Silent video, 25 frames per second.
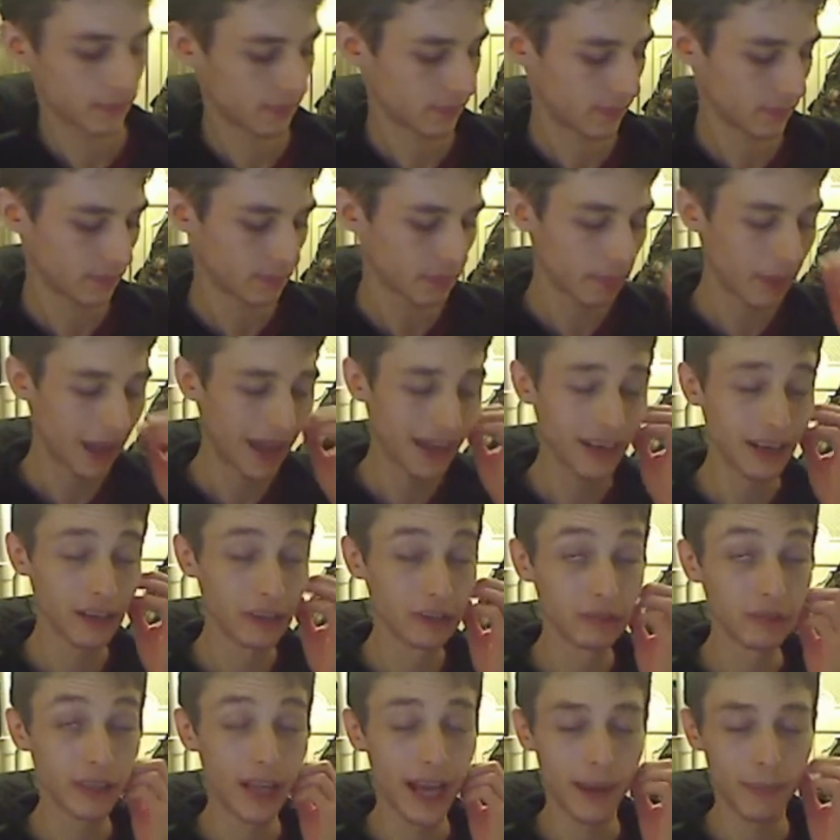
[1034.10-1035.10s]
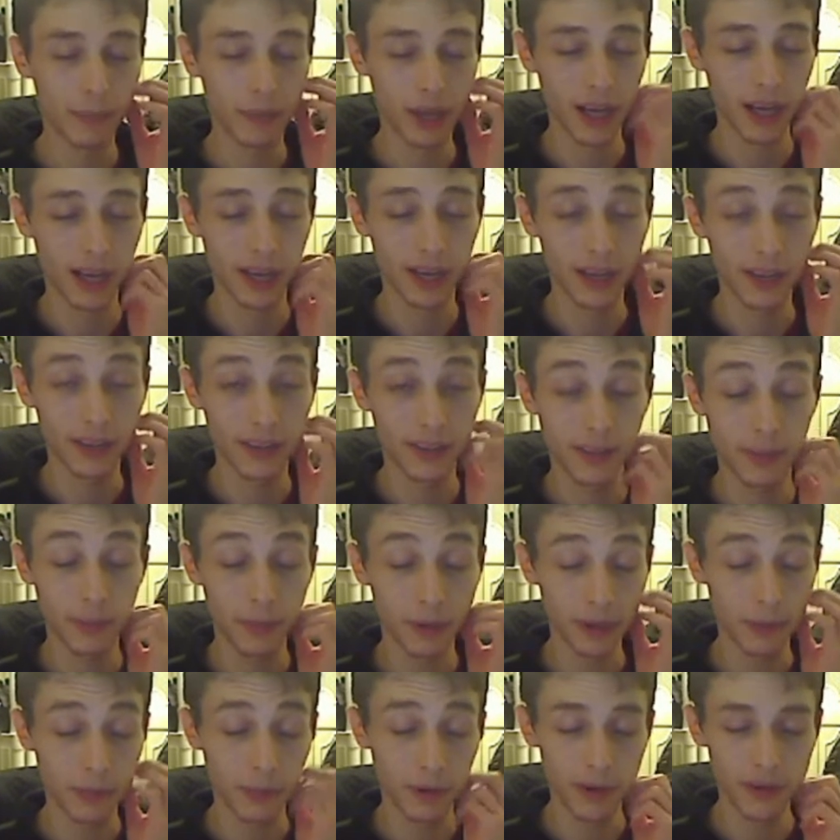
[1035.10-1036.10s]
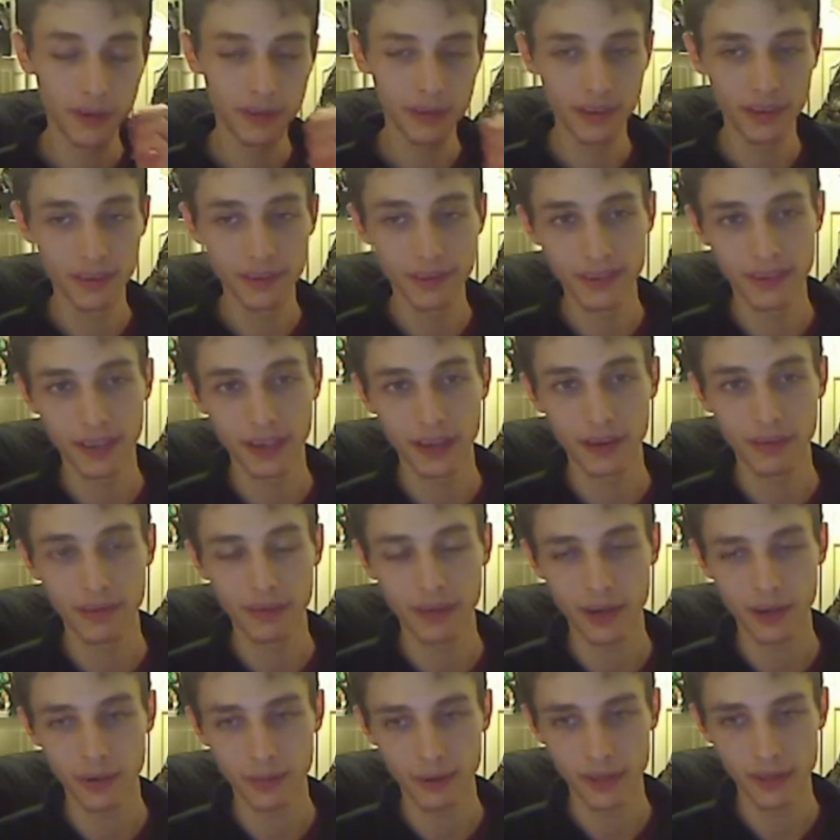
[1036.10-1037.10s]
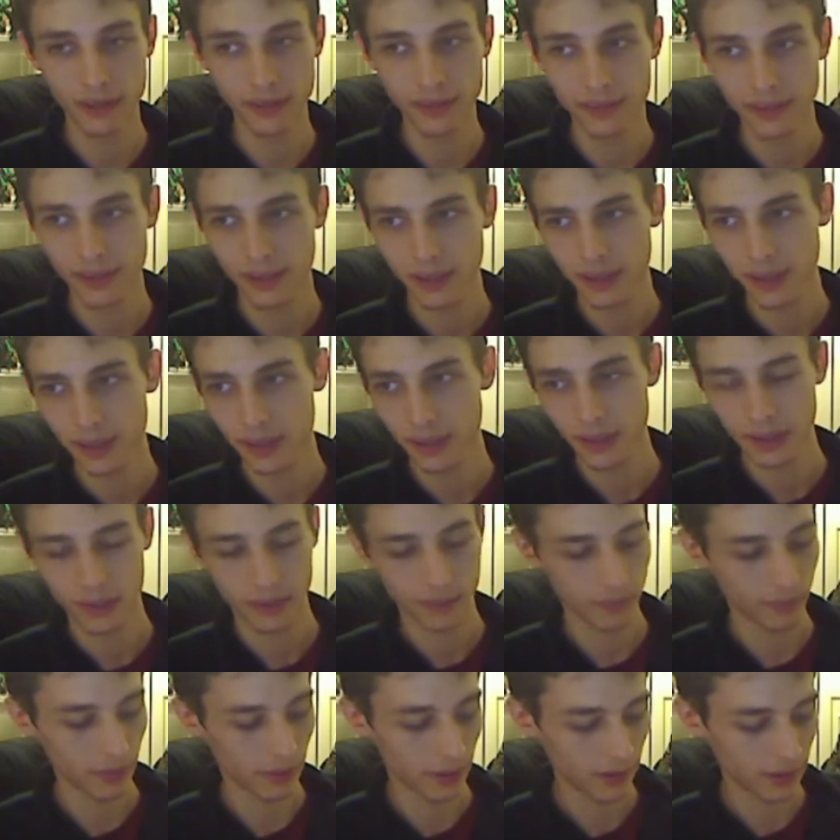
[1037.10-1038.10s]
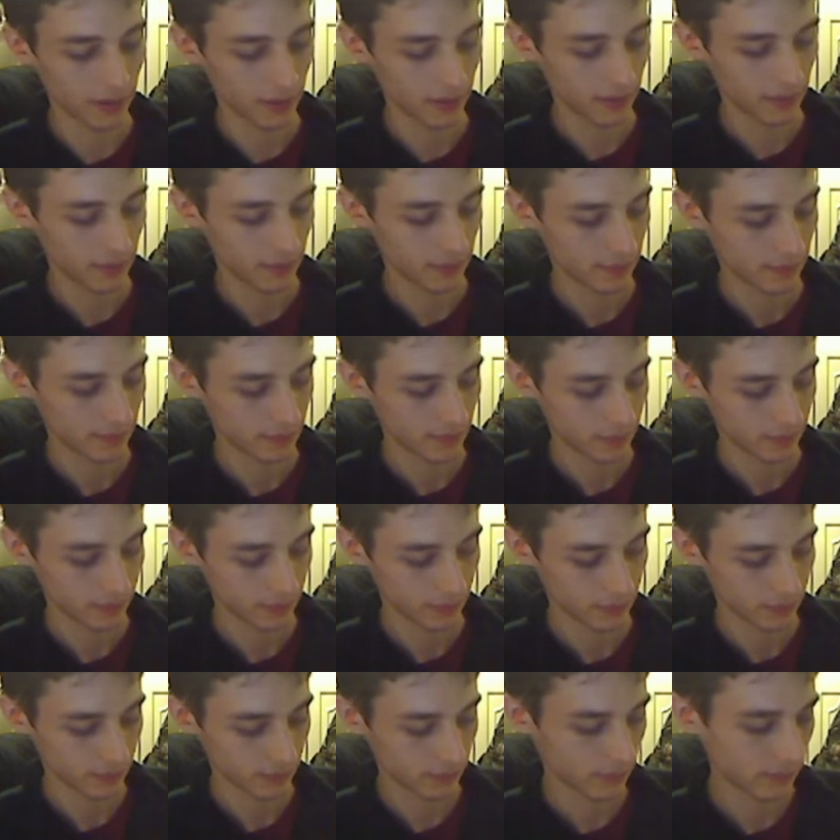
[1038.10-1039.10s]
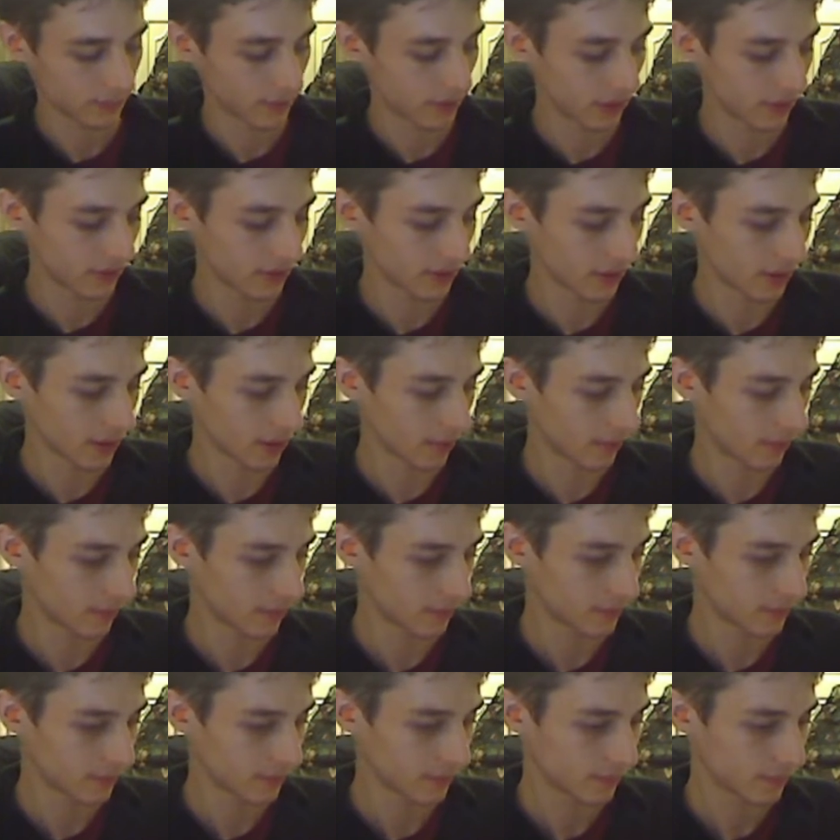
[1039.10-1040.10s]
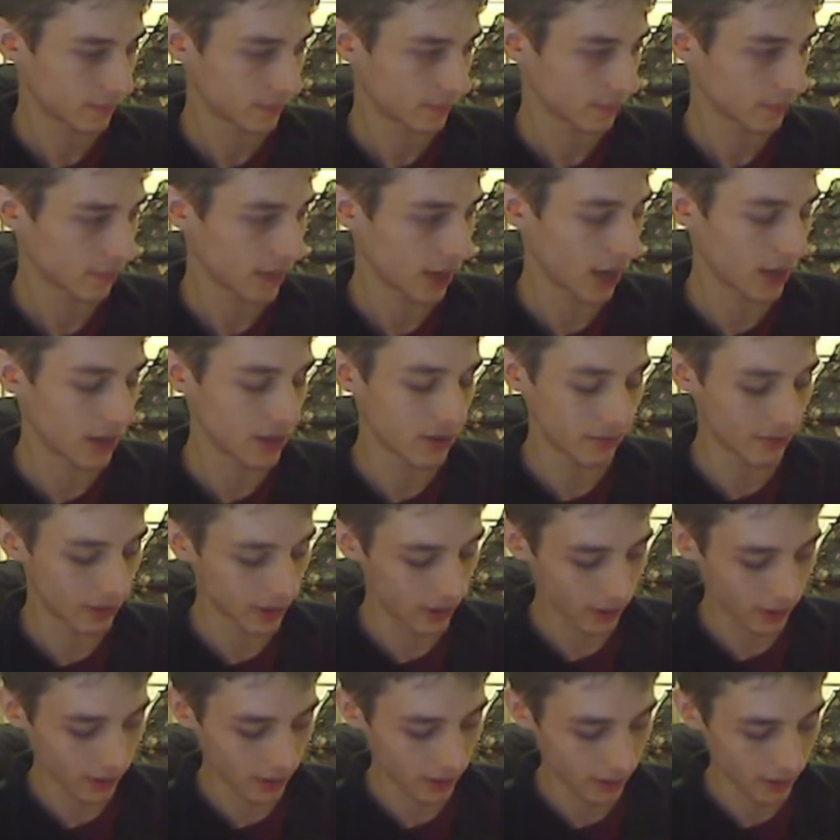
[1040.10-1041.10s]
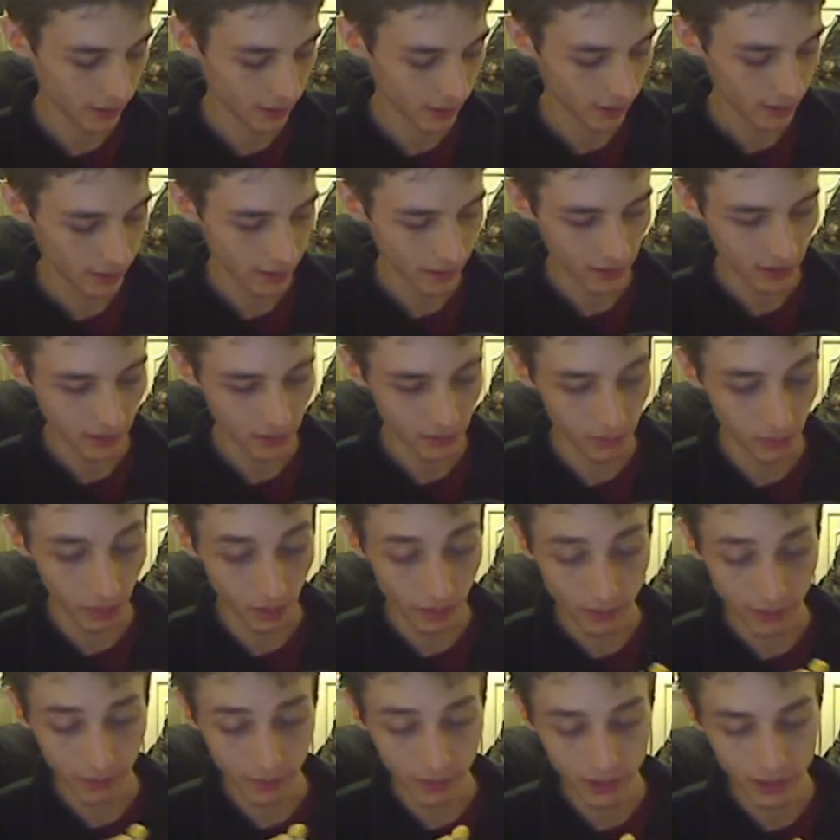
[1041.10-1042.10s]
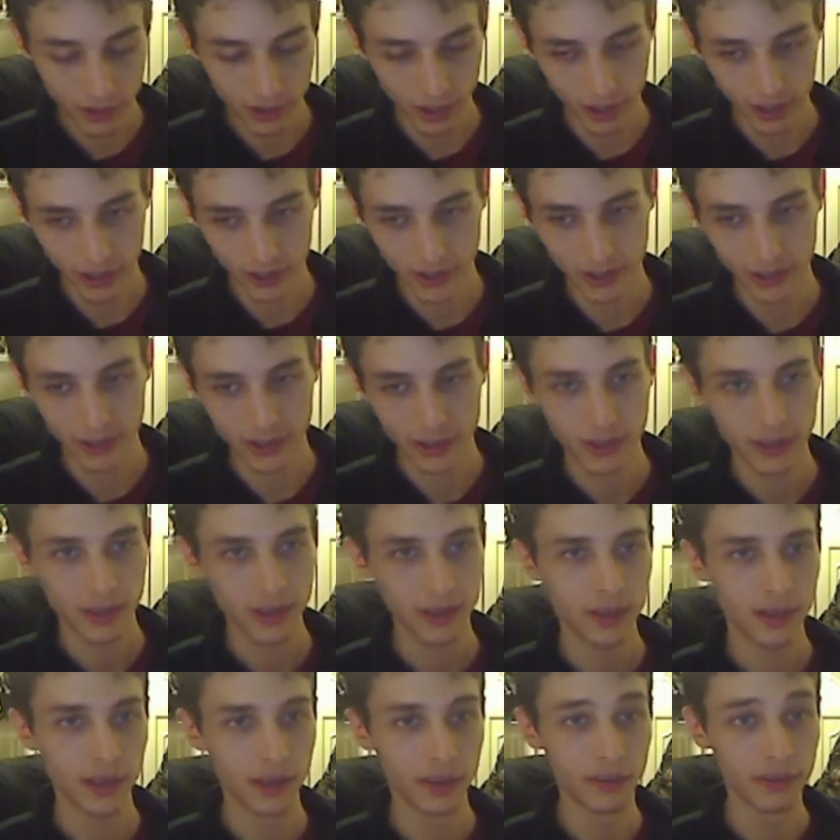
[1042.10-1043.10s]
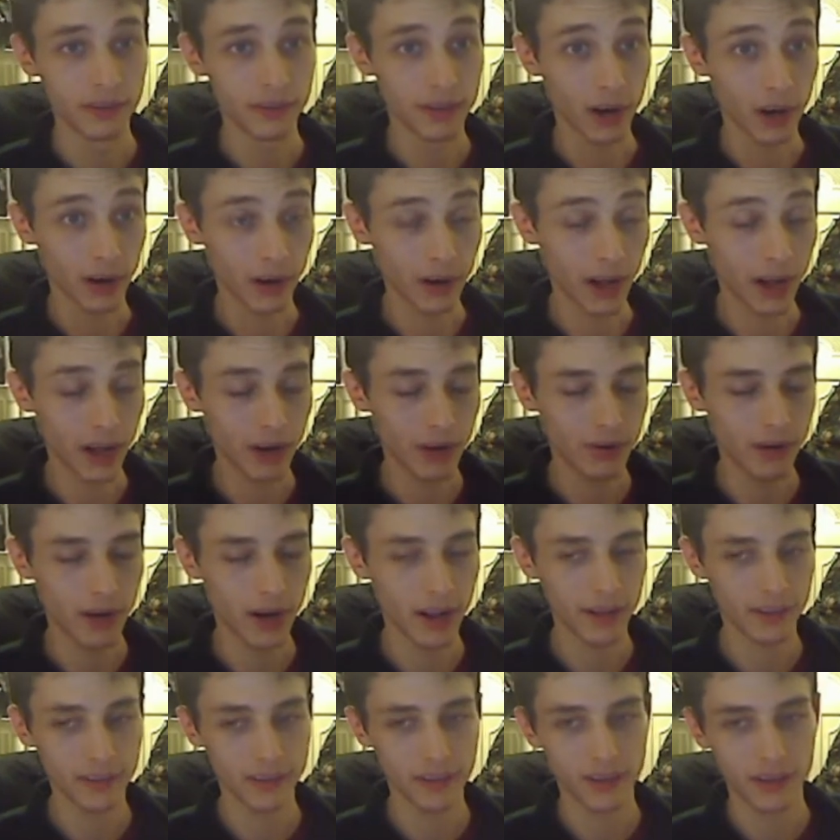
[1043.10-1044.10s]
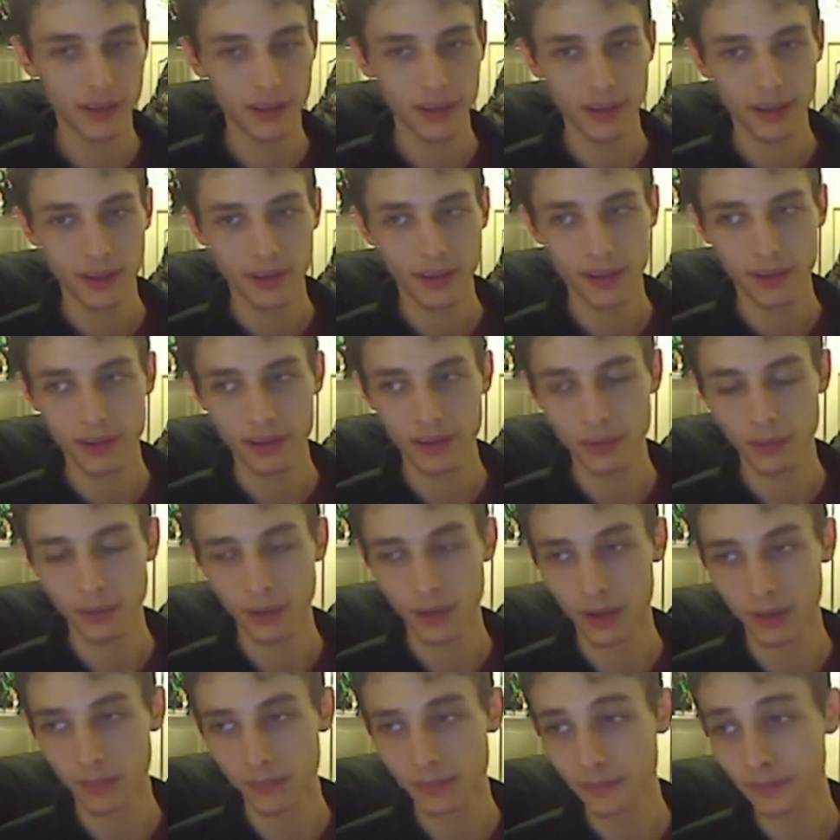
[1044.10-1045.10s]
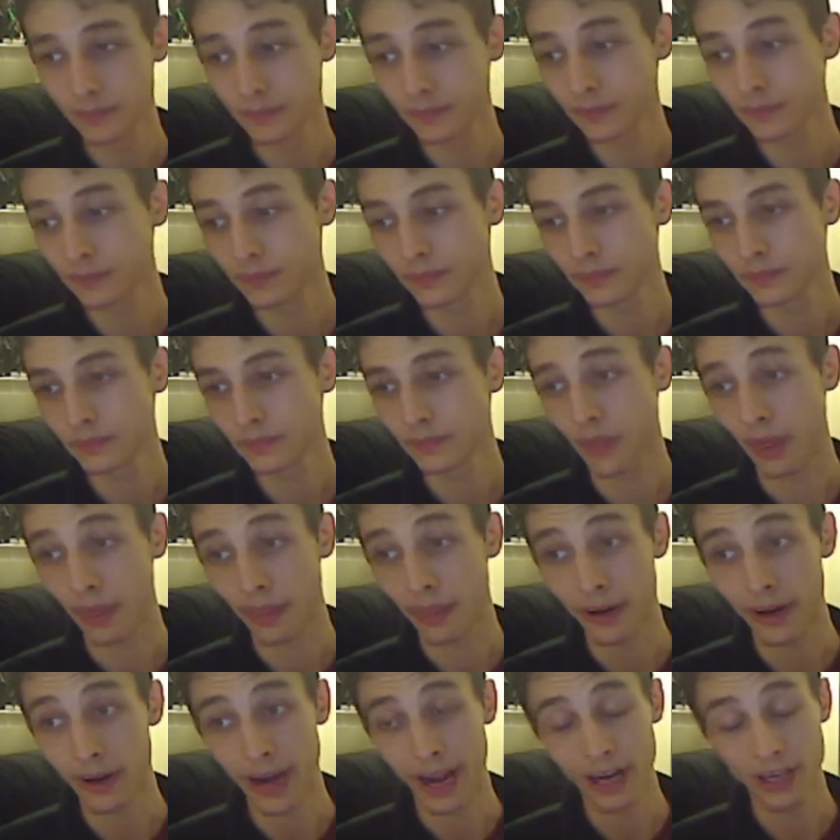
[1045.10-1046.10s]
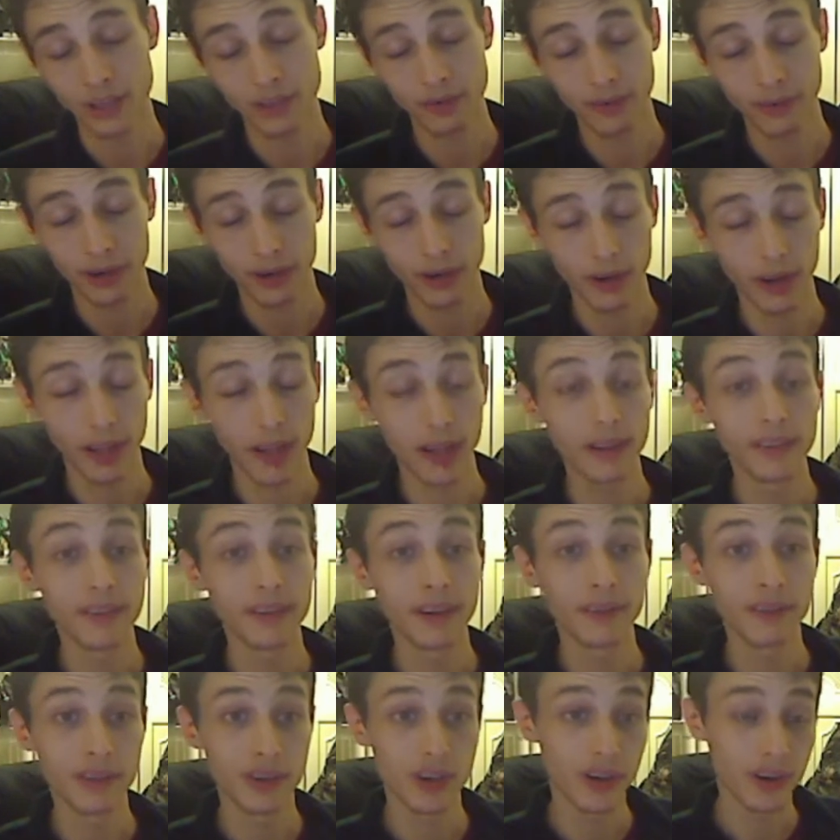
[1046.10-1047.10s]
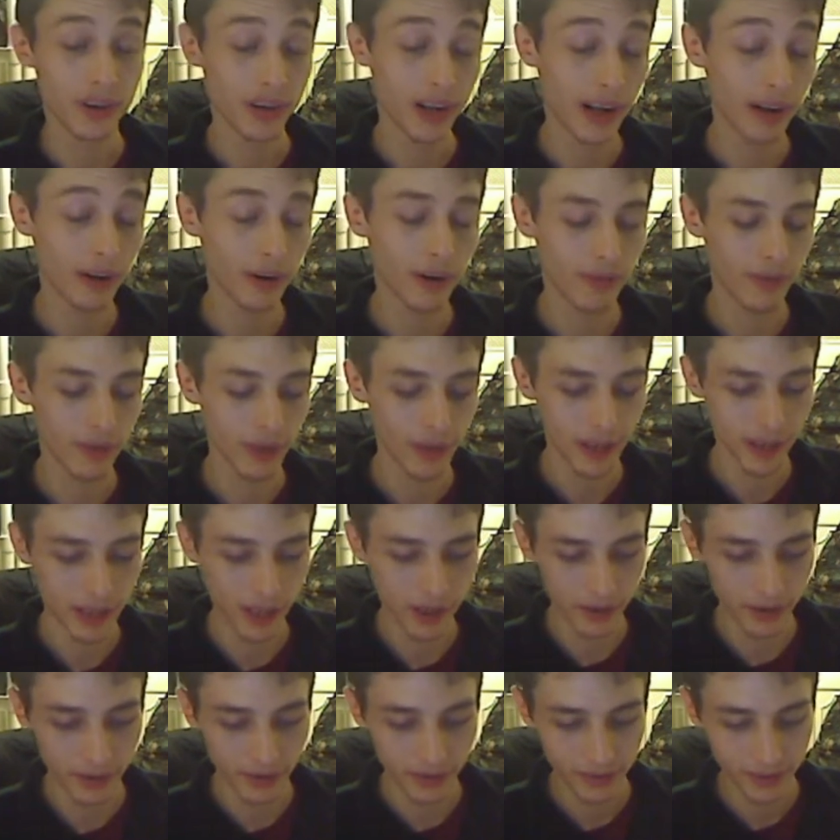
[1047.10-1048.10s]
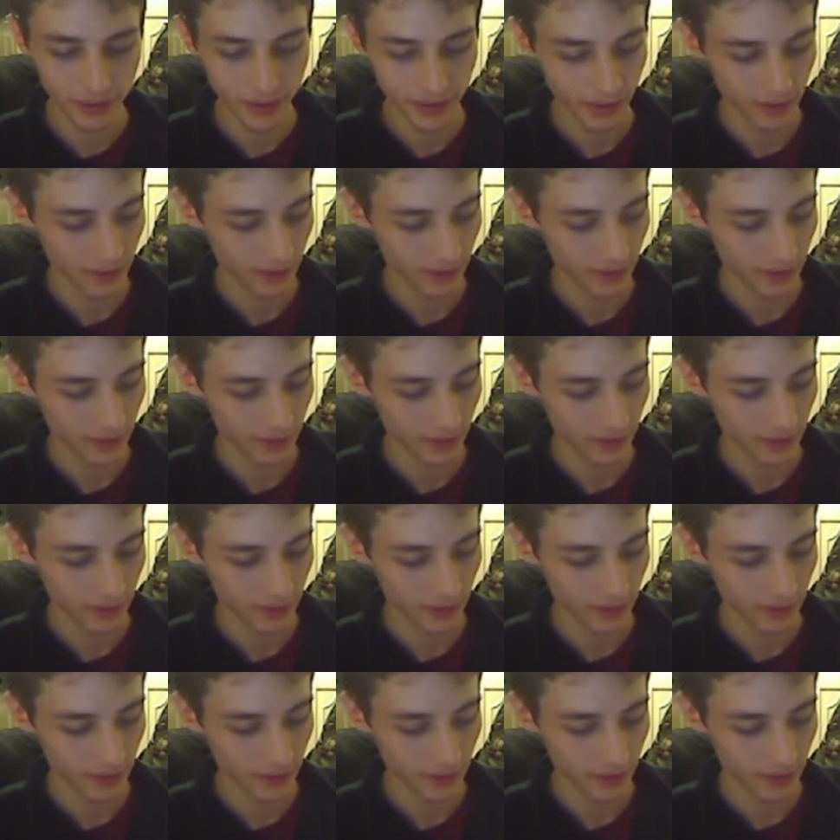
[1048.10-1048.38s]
Bandai Namco typically produces stellar figurines, but this action figure line is relatively shoddy, in stark contrast to other action figure lines they've churned out over the years.